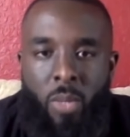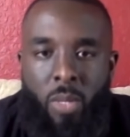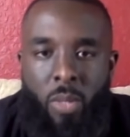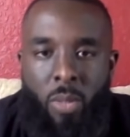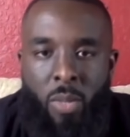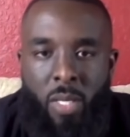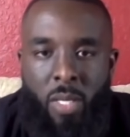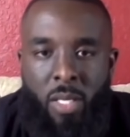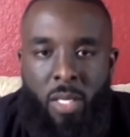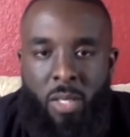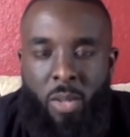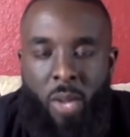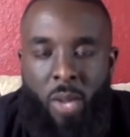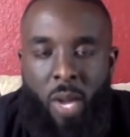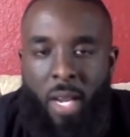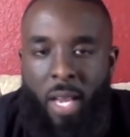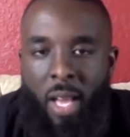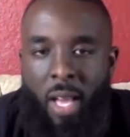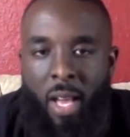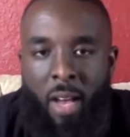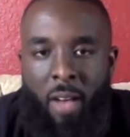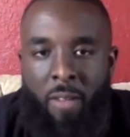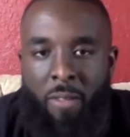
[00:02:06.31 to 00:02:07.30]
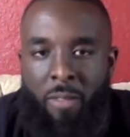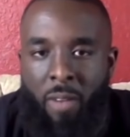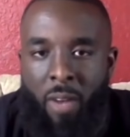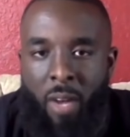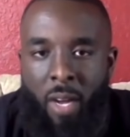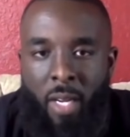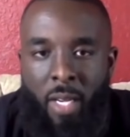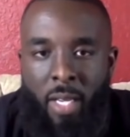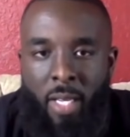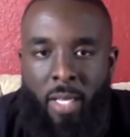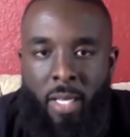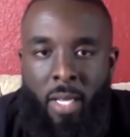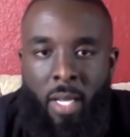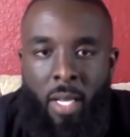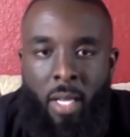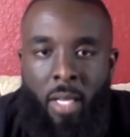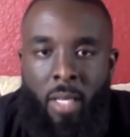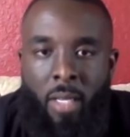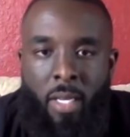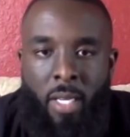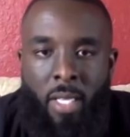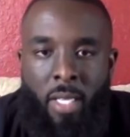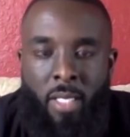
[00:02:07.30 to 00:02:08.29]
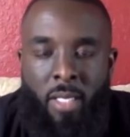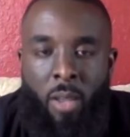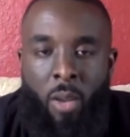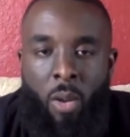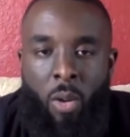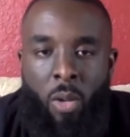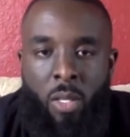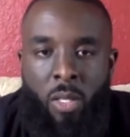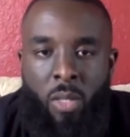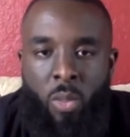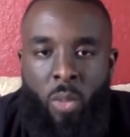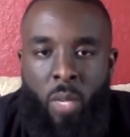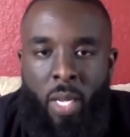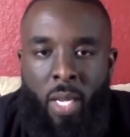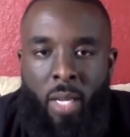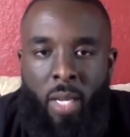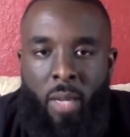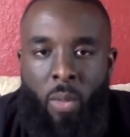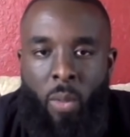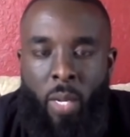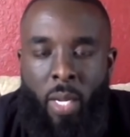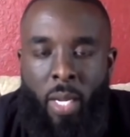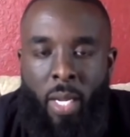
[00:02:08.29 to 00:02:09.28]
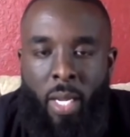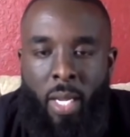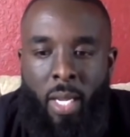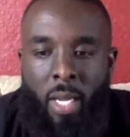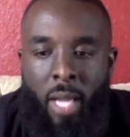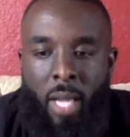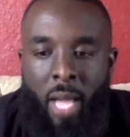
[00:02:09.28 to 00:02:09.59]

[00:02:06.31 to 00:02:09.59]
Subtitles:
We're just trying to have fun. And as long as we